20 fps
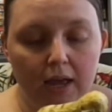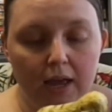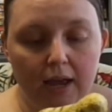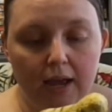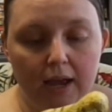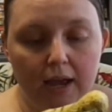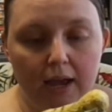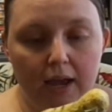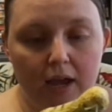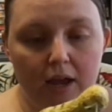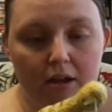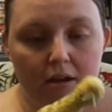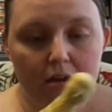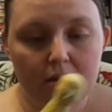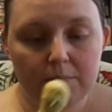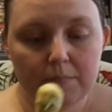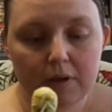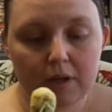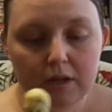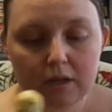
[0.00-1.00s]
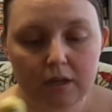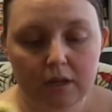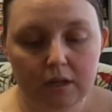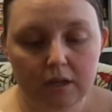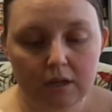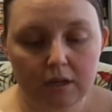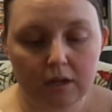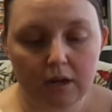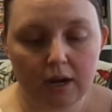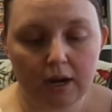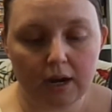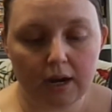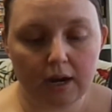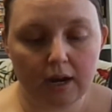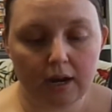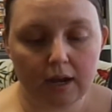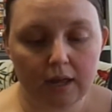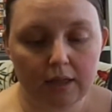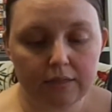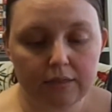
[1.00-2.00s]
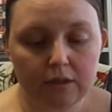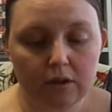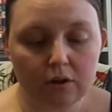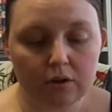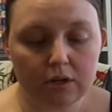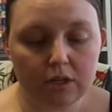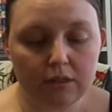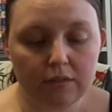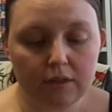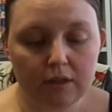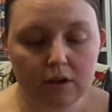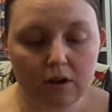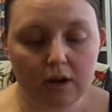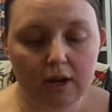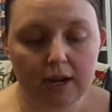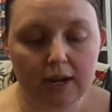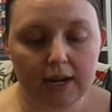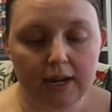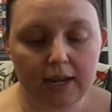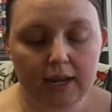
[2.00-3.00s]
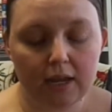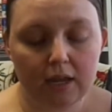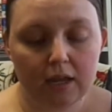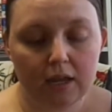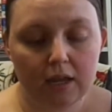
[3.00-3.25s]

The only thing I